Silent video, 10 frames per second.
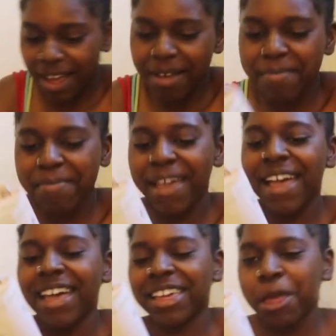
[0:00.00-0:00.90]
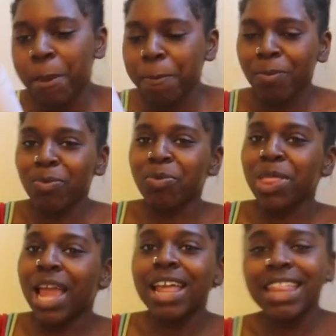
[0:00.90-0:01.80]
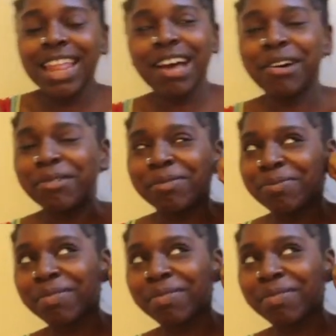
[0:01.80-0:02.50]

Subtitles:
I'm back. So,